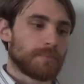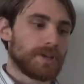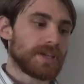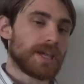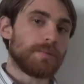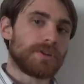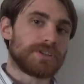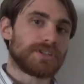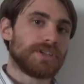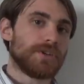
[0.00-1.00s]
Being able to
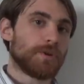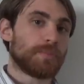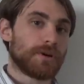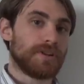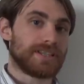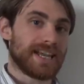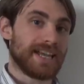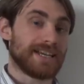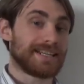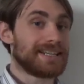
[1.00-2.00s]
see your opponent's
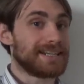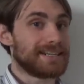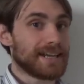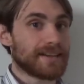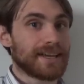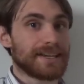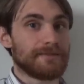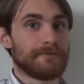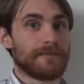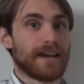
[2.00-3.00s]
hand in a deck like
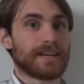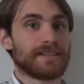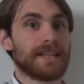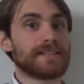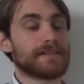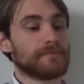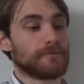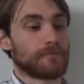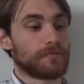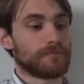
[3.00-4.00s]
Infect, that's,
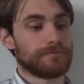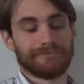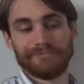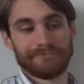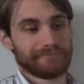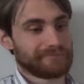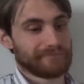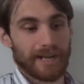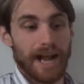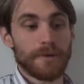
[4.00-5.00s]

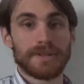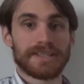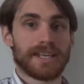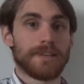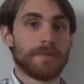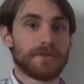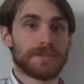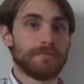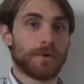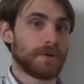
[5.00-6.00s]
I would say, the
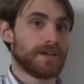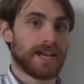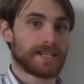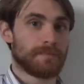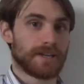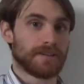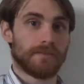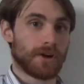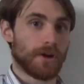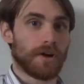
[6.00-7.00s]
most important aspect
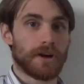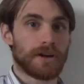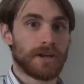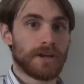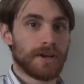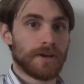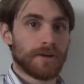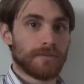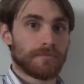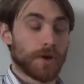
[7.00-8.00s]
of the card.
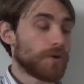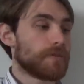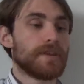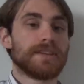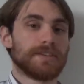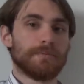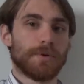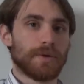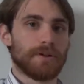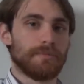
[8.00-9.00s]
The whole thing's
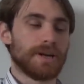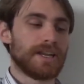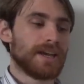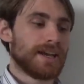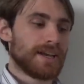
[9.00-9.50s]
important, but